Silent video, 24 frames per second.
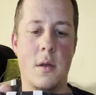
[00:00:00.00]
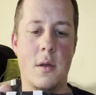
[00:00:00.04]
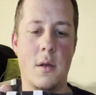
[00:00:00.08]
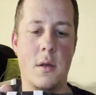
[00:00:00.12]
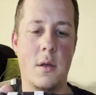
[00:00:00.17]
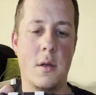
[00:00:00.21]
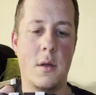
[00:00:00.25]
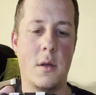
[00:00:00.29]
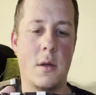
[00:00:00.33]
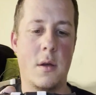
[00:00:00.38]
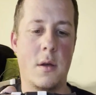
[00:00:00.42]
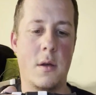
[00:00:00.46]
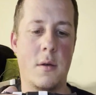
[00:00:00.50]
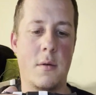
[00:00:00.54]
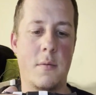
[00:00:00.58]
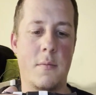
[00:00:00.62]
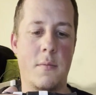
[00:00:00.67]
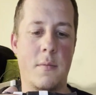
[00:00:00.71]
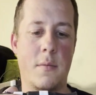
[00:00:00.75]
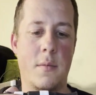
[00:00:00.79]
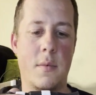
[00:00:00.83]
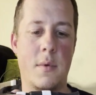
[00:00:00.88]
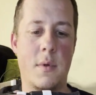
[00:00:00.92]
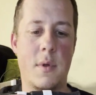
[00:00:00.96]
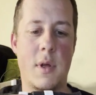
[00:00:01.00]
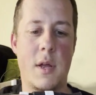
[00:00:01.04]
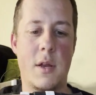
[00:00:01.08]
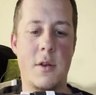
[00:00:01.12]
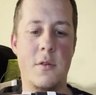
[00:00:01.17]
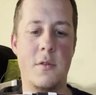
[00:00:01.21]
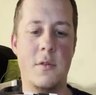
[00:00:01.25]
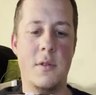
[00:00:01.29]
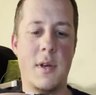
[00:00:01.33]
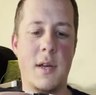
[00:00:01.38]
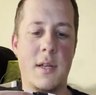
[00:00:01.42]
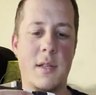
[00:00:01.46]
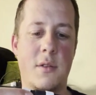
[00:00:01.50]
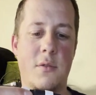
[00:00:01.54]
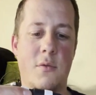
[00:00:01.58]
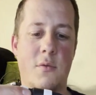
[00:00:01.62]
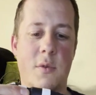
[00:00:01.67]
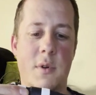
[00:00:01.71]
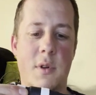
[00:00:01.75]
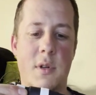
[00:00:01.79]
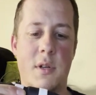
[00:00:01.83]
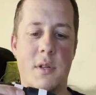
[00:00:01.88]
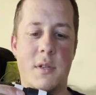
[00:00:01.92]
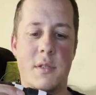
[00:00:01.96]
I do like the
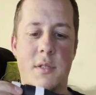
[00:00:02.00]
reel.